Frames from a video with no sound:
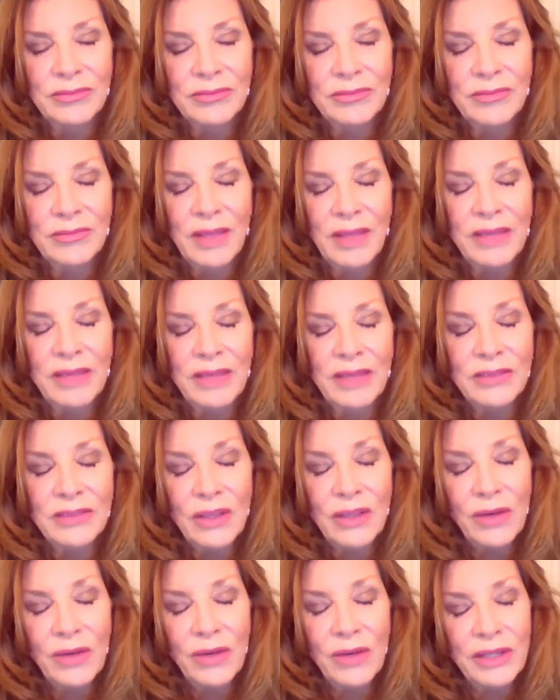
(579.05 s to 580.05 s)
And if
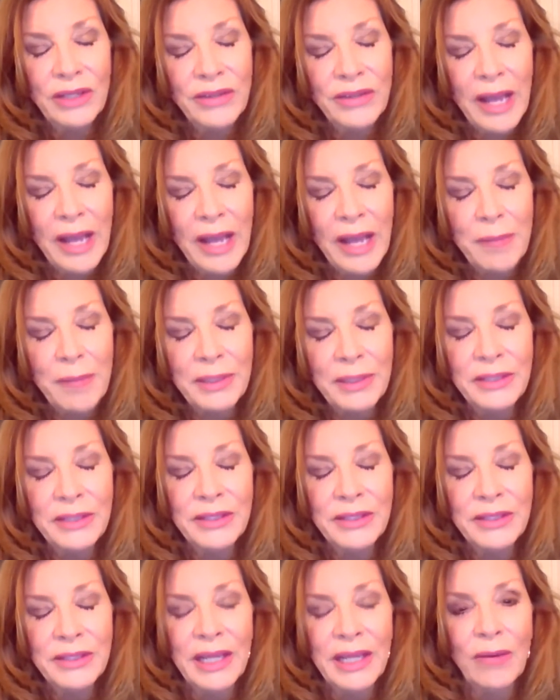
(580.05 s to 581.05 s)
so, can you tap
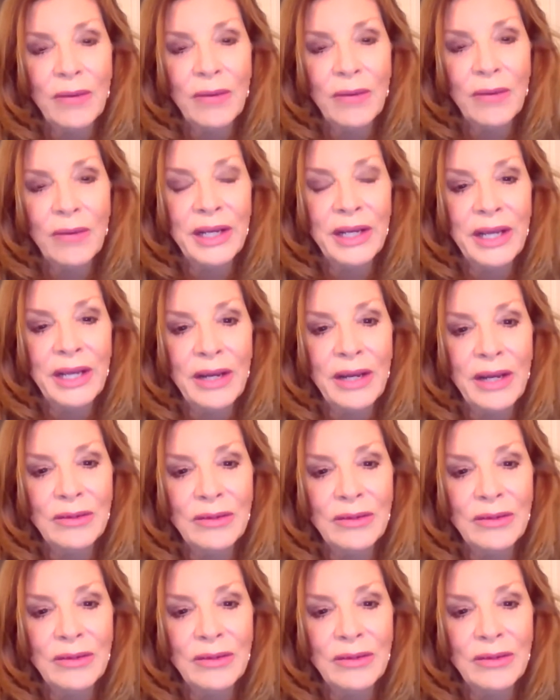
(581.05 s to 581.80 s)
into that right now?